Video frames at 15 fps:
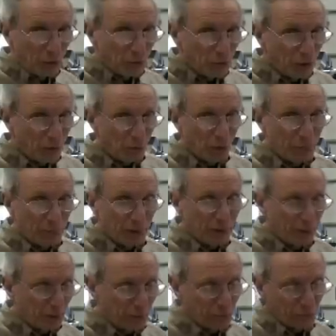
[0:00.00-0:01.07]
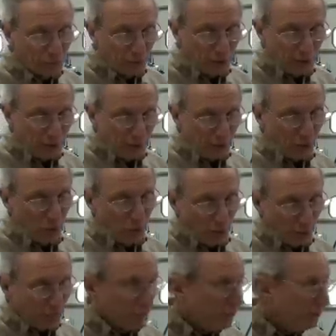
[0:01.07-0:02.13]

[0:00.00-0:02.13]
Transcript: using one because one of